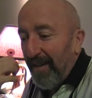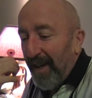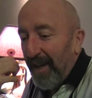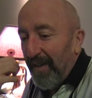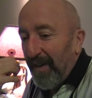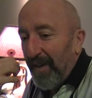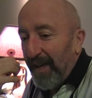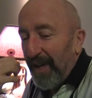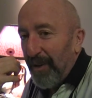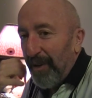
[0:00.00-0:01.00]
and the
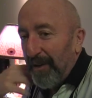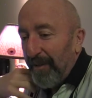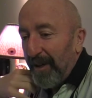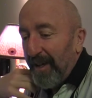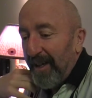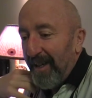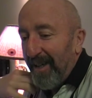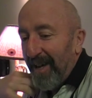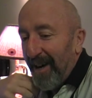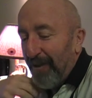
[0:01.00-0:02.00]
countries of
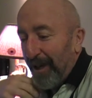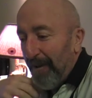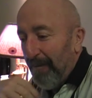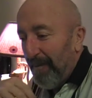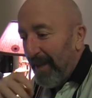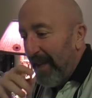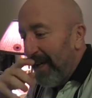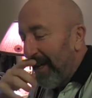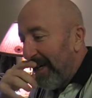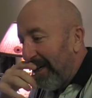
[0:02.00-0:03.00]
uh, Africa.
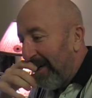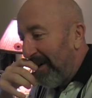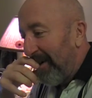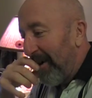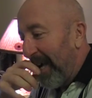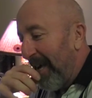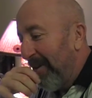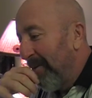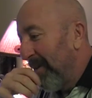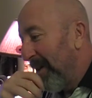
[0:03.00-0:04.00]
Uh, okay,
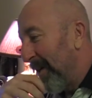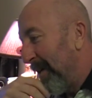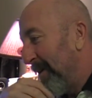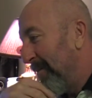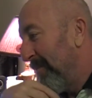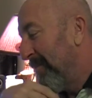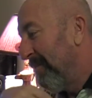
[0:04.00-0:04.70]
um,